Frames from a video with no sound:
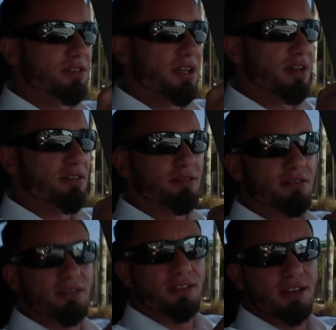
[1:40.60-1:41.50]
Yeah.
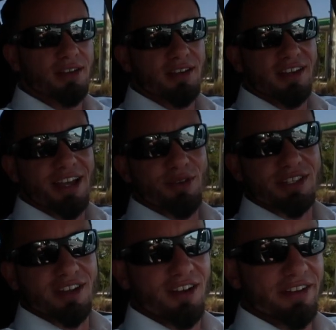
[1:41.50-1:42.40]
It was
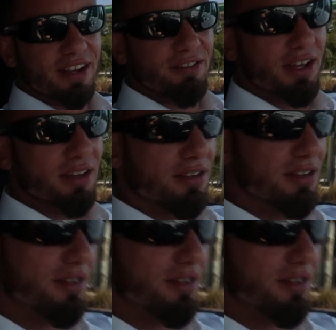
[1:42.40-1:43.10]
an all day event.